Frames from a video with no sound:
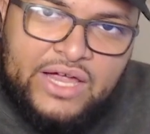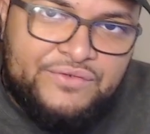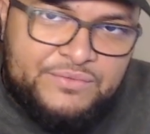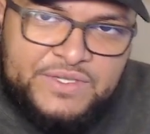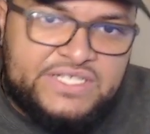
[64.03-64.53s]

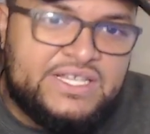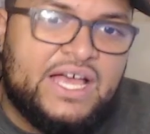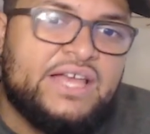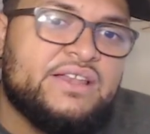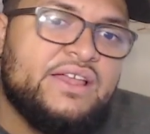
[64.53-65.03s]
every
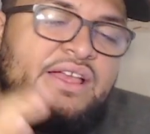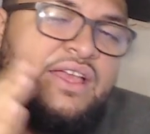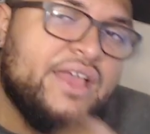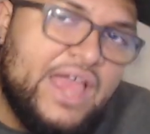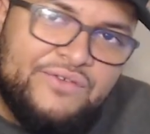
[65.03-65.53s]
B-side,
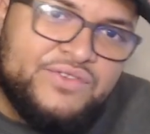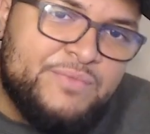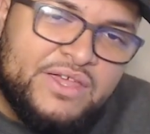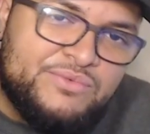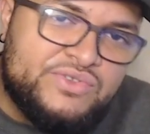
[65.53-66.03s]
every
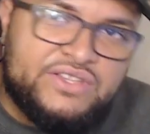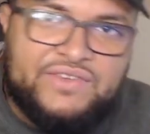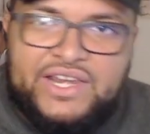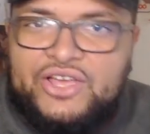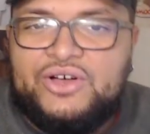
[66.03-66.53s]
main music
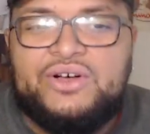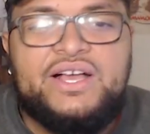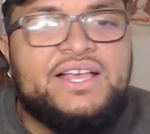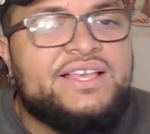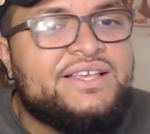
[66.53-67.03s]
video,
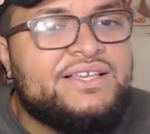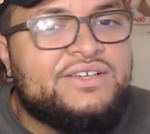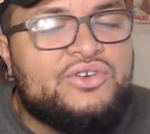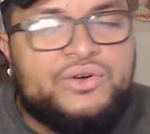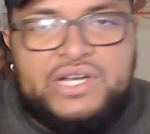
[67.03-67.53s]

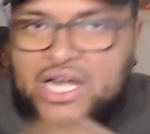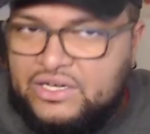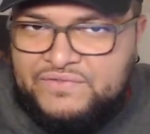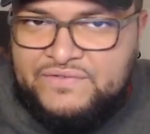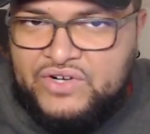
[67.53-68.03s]

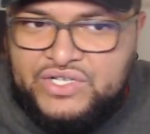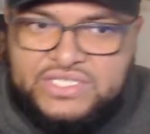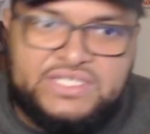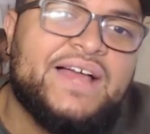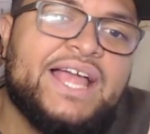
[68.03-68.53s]
choreography
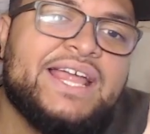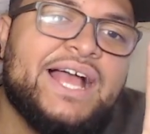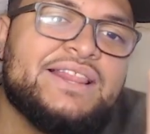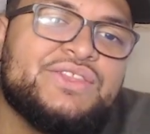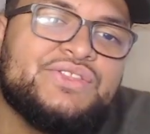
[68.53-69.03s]
version. I
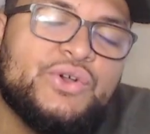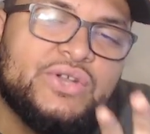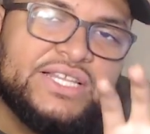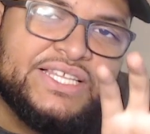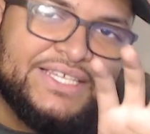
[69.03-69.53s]
got
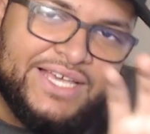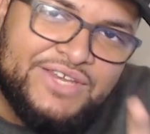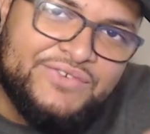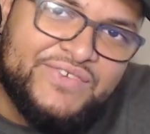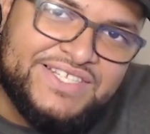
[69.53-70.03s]
thoroughly
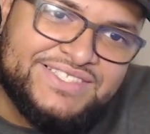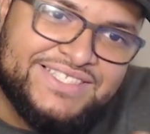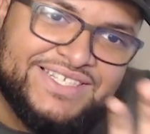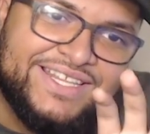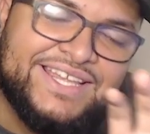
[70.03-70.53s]

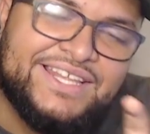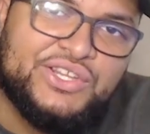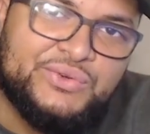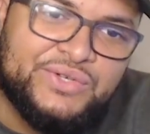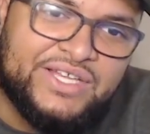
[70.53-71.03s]
invested
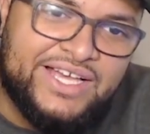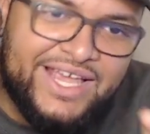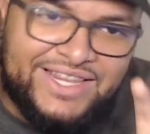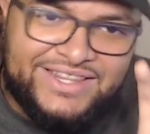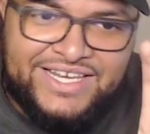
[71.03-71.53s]
in Luna,
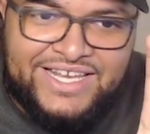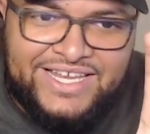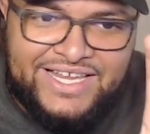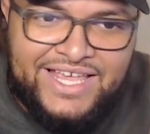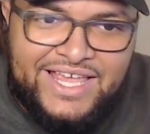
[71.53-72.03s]
and they
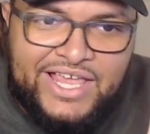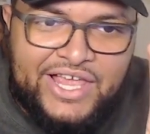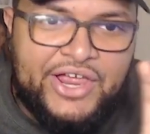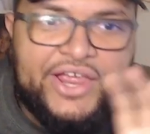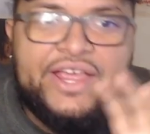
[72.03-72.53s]
like
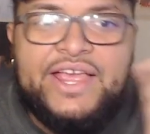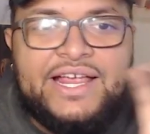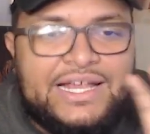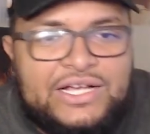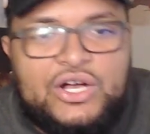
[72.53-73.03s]

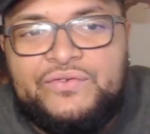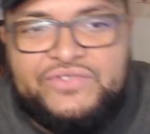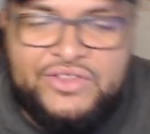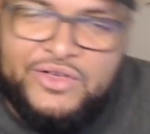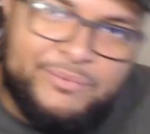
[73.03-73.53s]

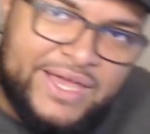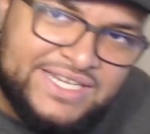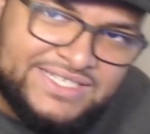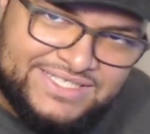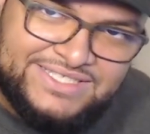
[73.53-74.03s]
engulfed my
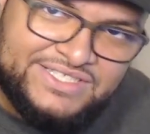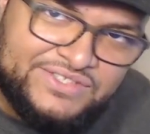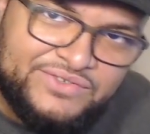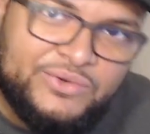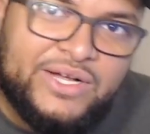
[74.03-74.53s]

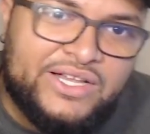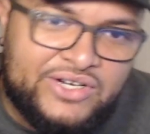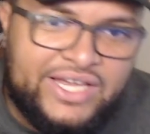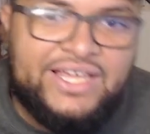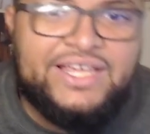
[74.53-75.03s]
existence for a while,
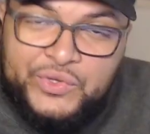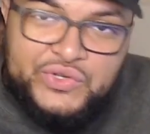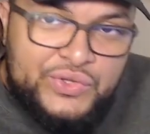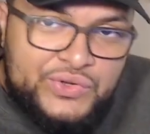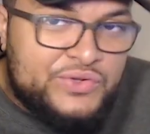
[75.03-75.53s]
okay? When
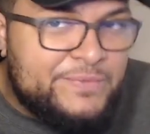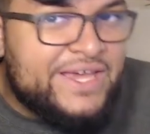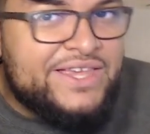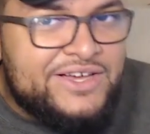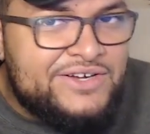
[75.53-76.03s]
Youth Youth by
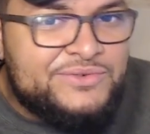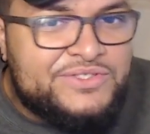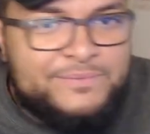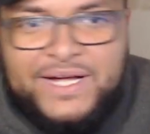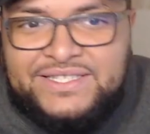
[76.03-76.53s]
Young
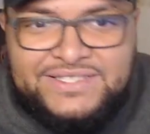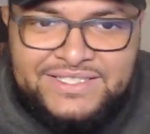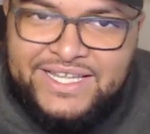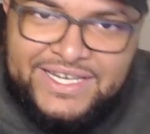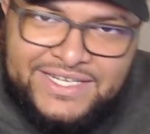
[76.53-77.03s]
was about to
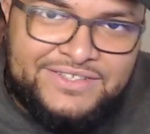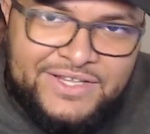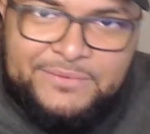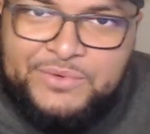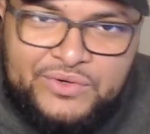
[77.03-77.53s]
like
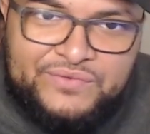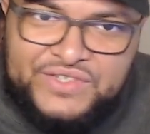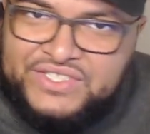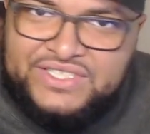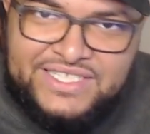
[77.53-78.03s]
debut
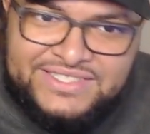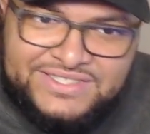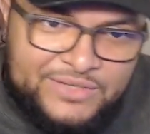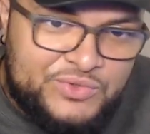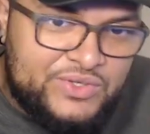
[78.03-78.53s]
officially
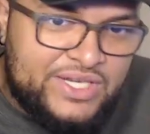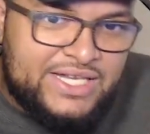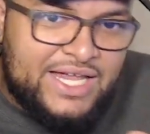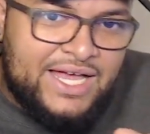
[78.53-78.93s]
as a subunit,